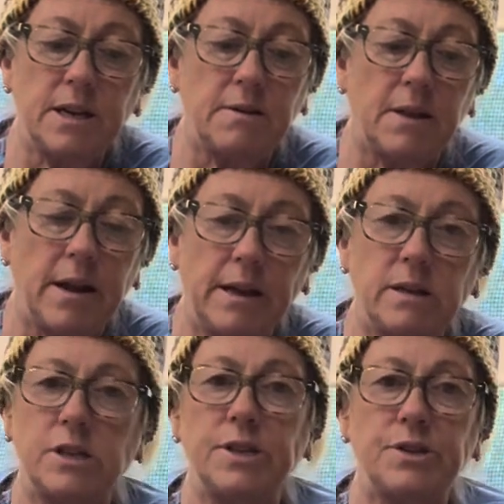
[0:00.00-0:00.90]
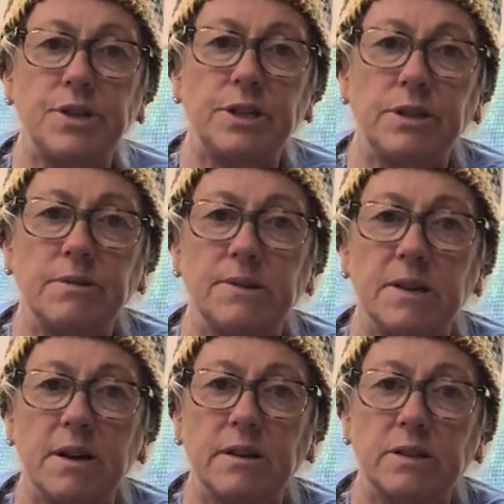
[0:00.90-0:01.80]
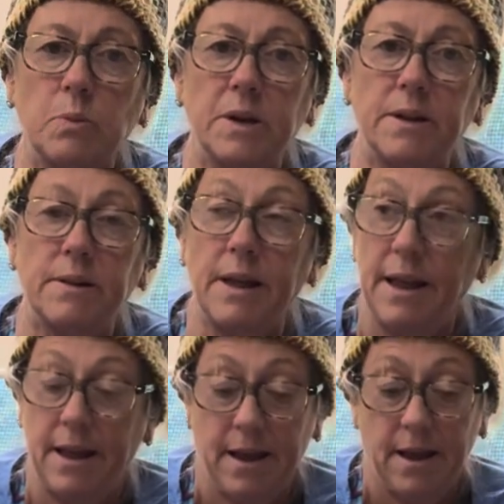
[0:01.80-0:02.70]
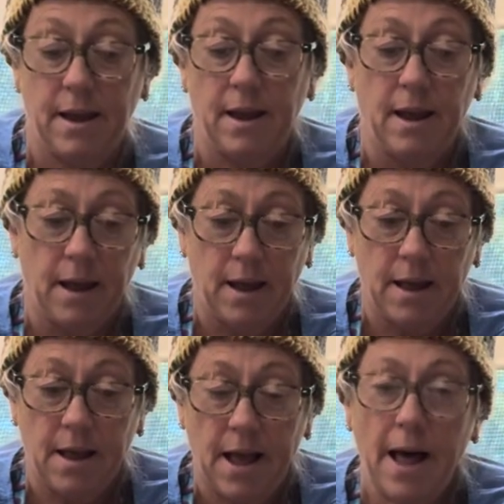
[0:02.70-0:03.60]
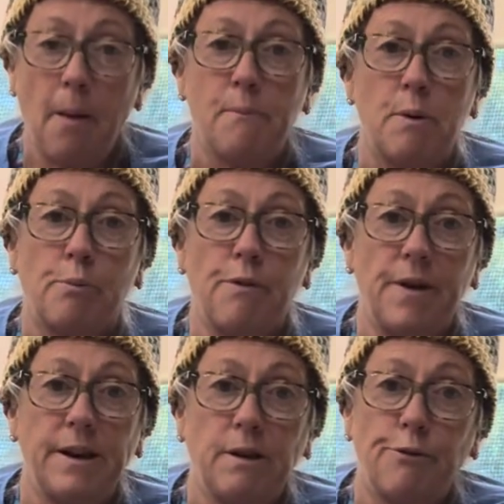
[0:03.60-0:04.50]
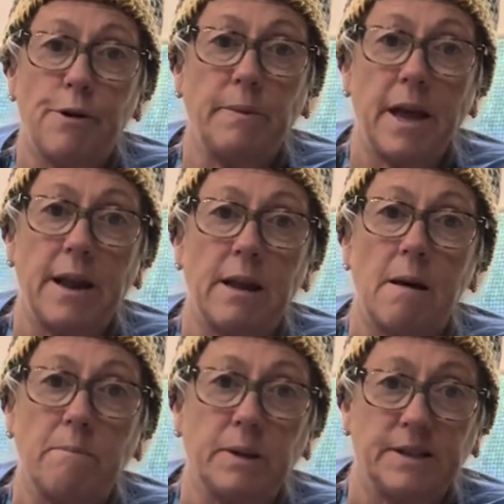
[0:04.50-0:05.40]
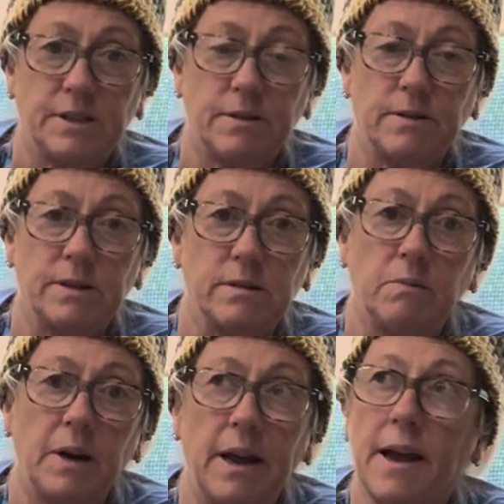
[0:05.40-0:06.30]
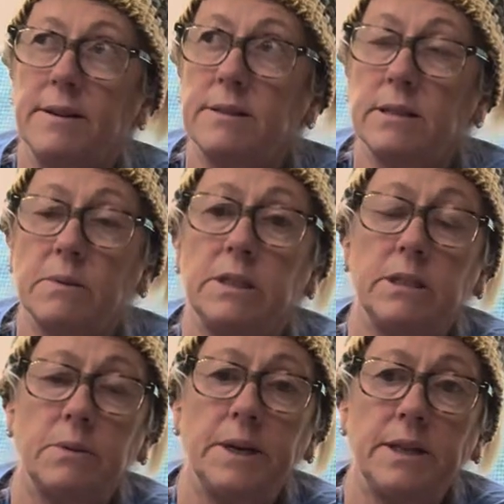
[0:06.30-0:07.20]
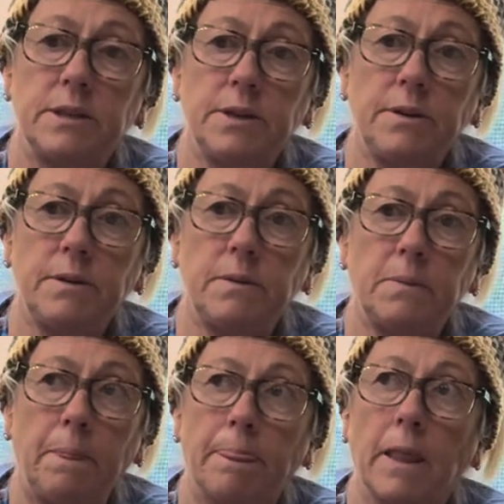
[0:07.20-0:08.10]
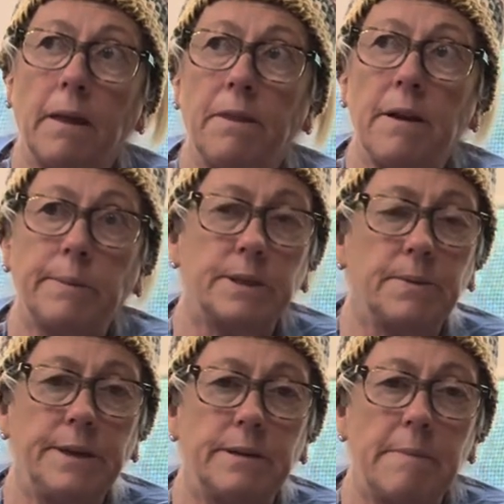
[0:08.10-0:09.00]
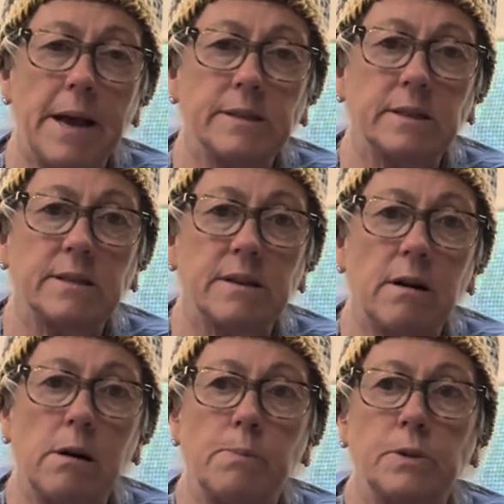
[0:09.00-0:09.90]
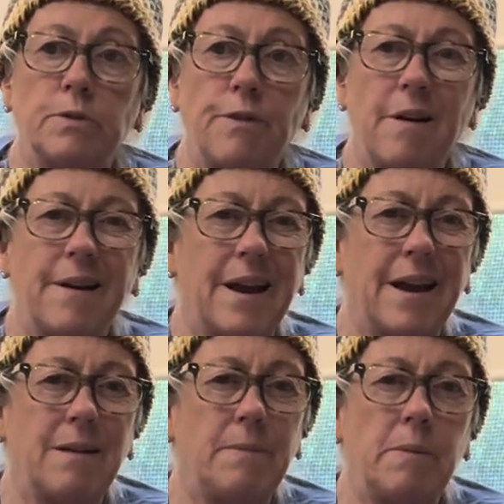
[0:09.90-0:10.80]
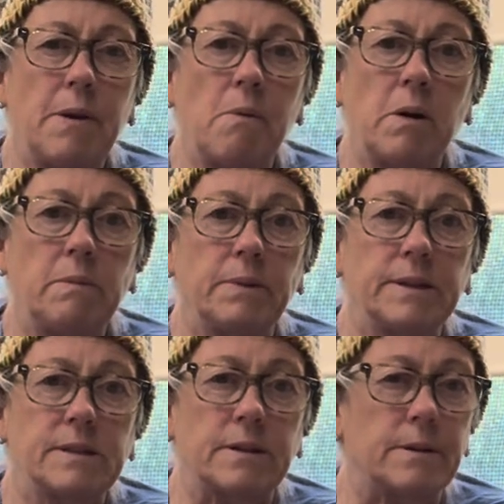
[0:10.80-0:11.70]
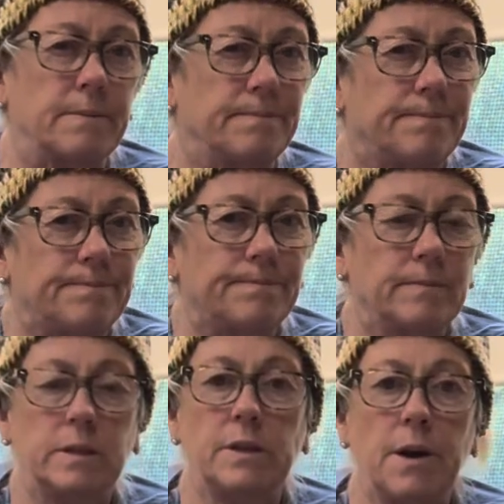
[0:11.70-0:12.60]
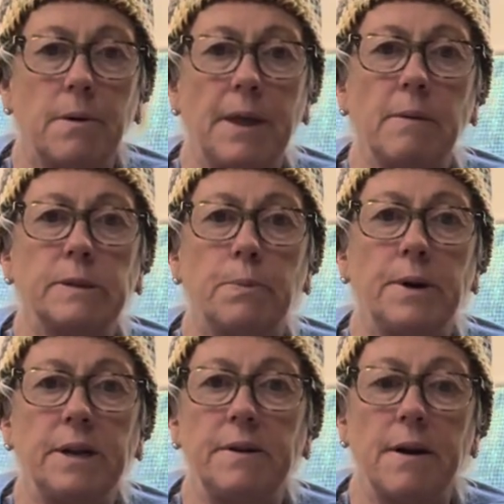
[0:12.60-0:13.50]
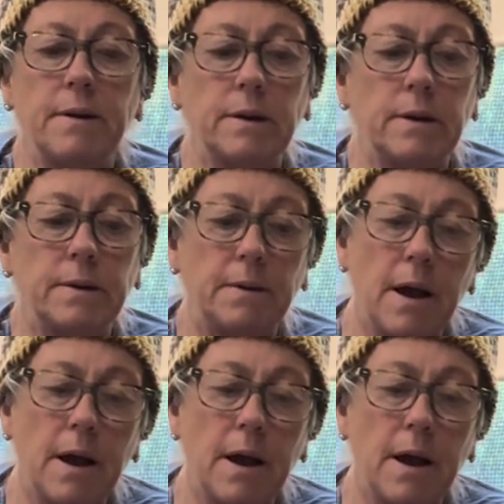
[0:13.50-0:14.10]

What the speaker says: you that Injinji toe socks will help prevent you from getting blisters. When I hiked in 2022, I think between Damascus and Harper's Ferry, I had maybe one blister. So that was pretty darn good.